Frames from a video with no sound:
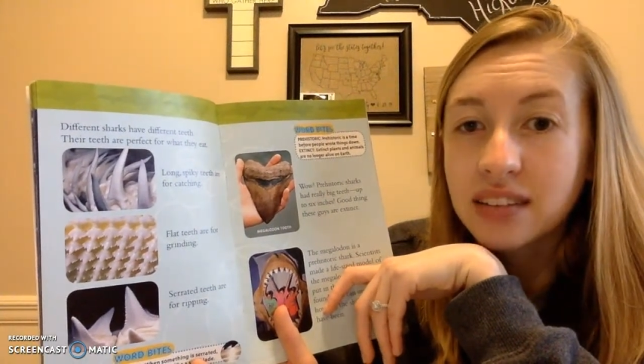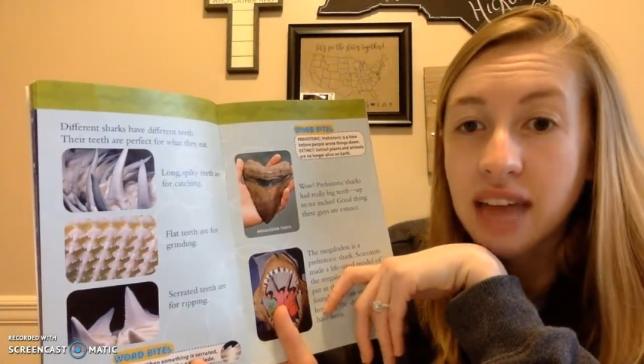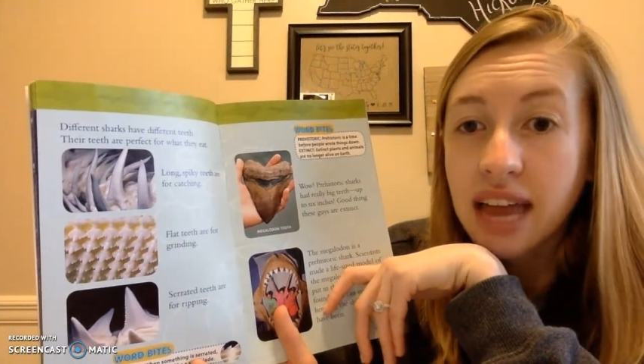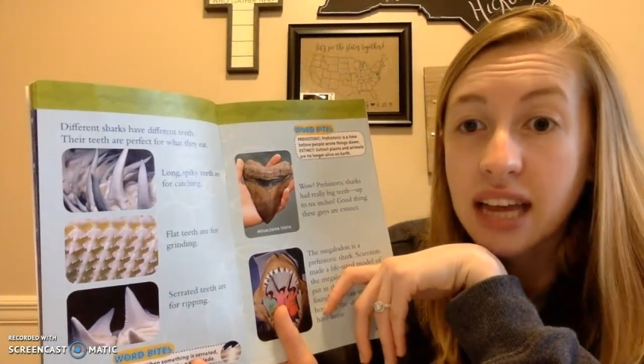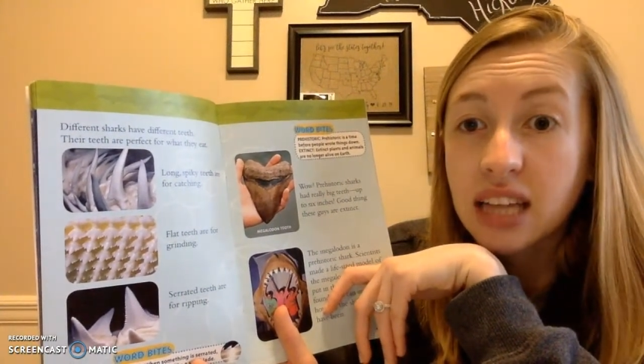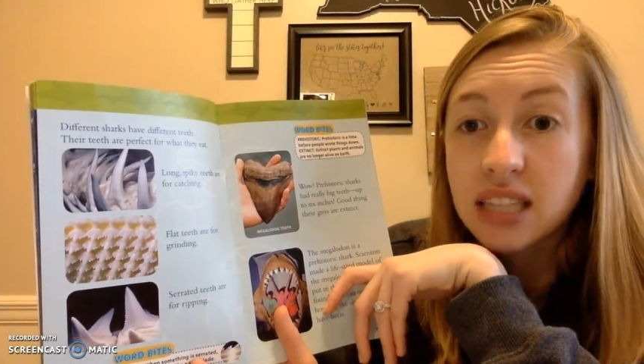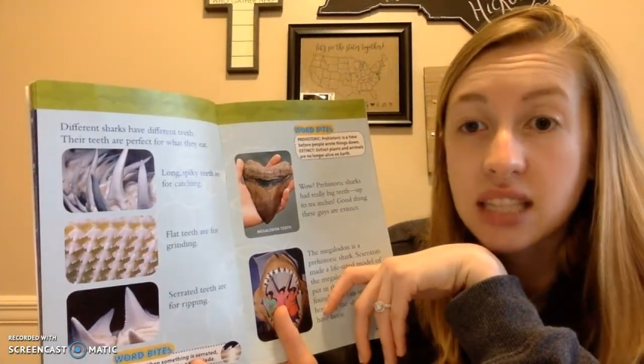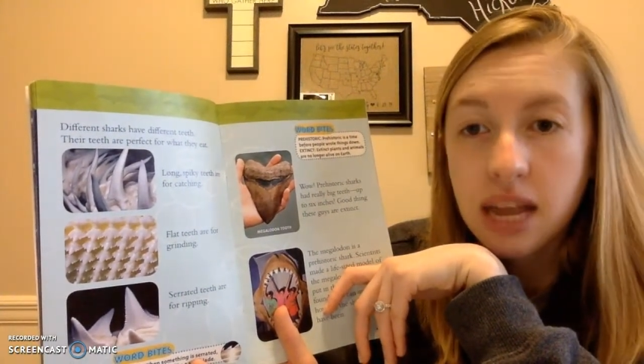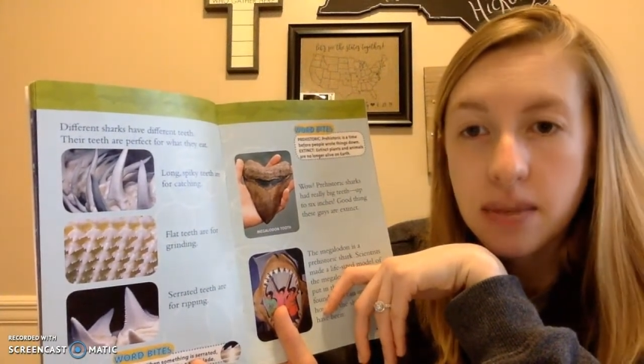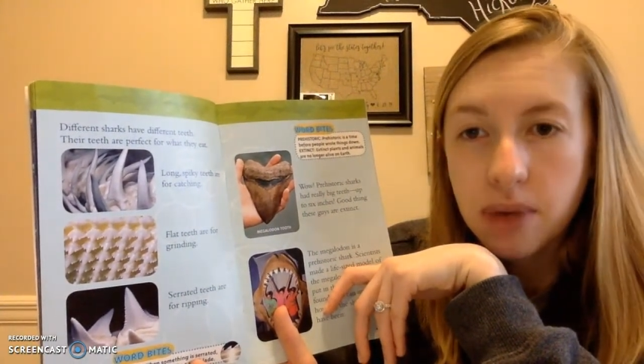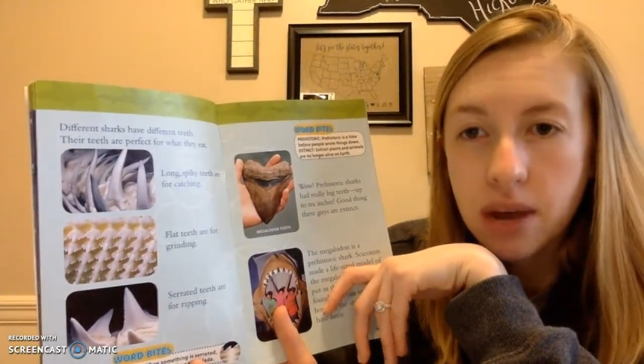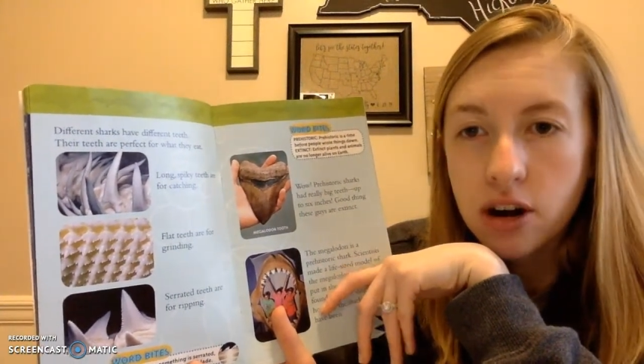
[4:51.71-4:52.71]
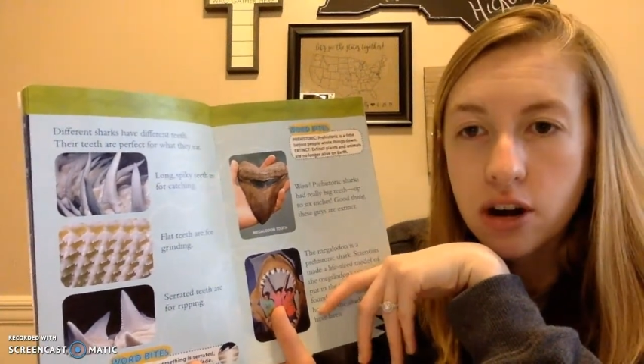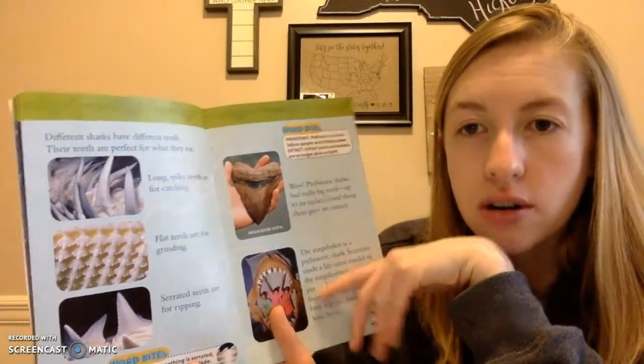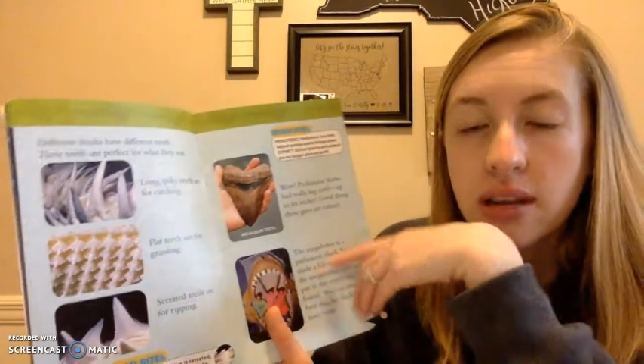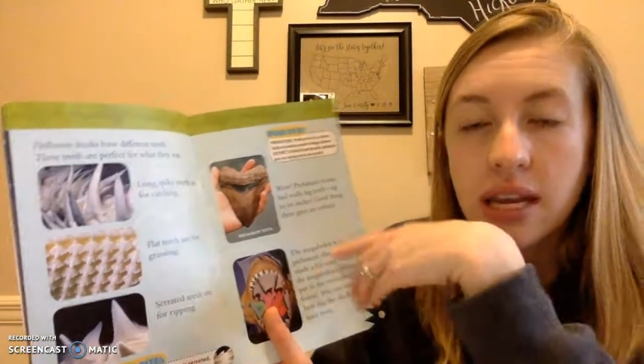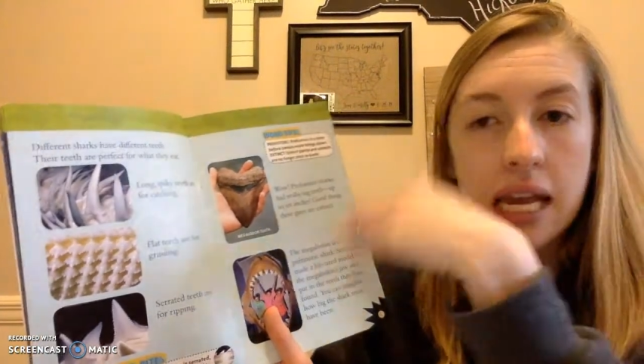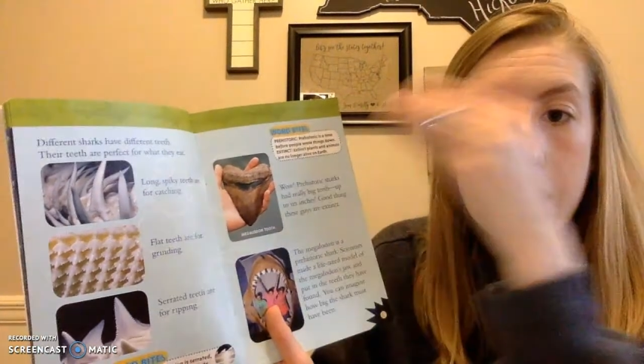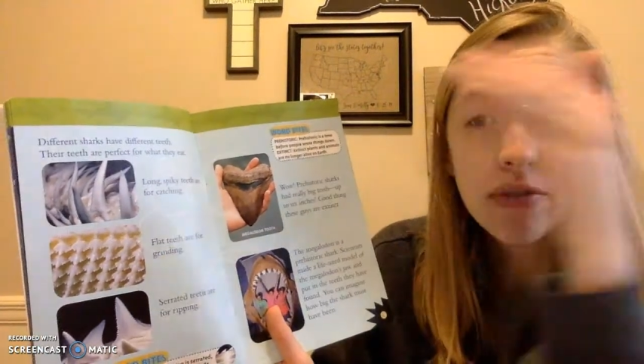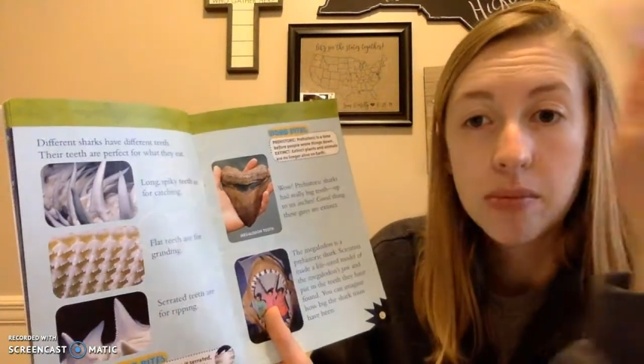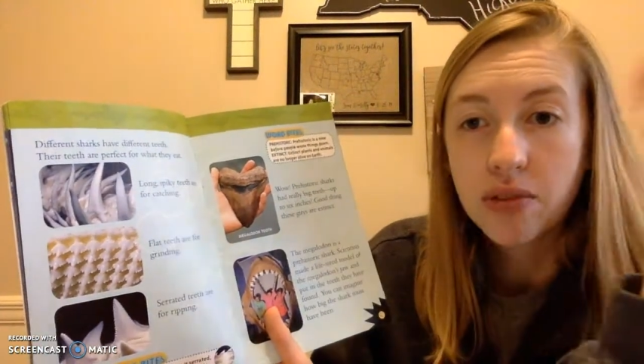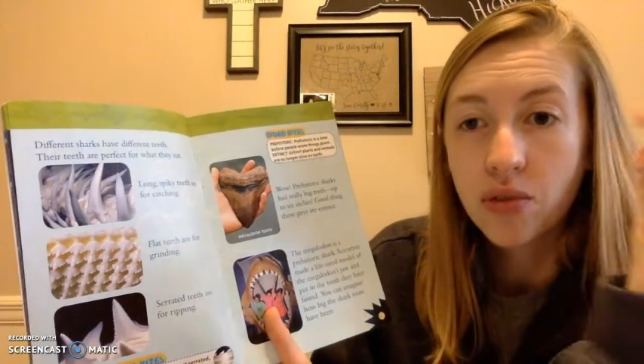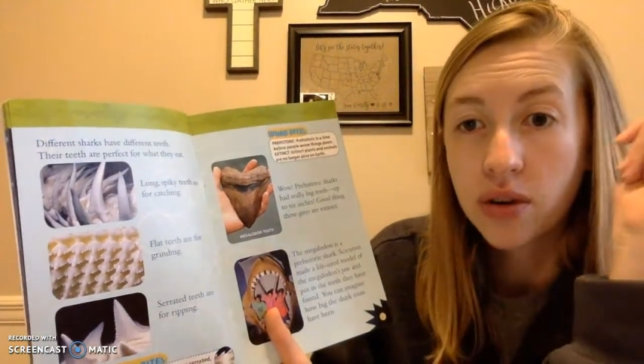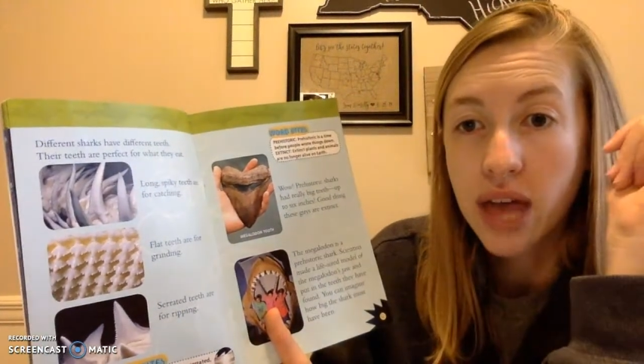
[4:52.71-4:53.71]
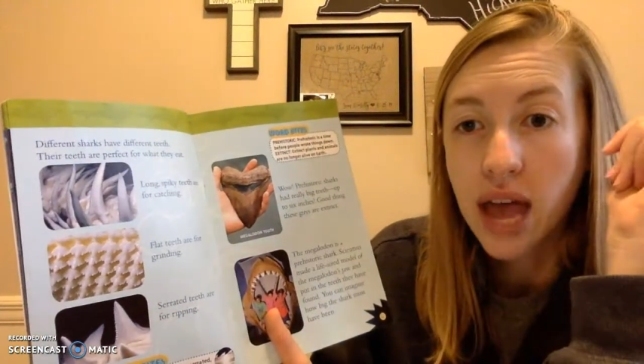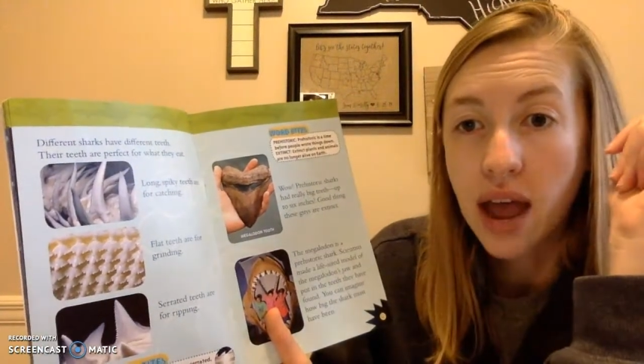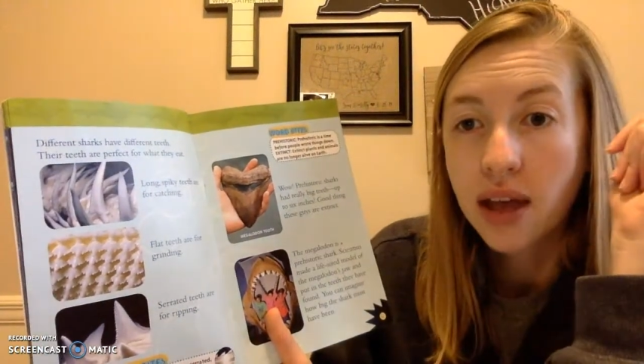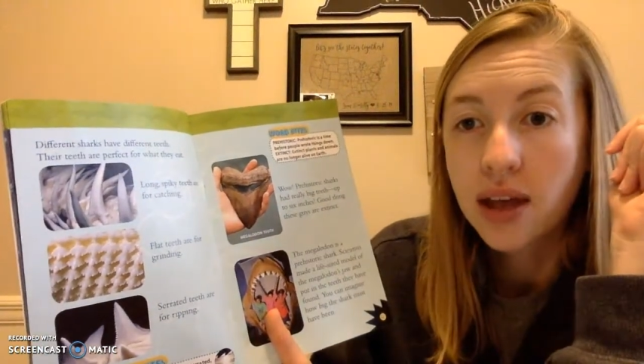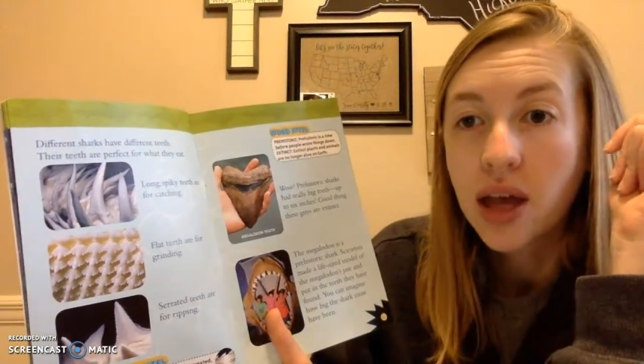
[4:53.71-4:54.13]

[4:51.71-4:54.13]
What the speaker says: like a typewriter, even before that.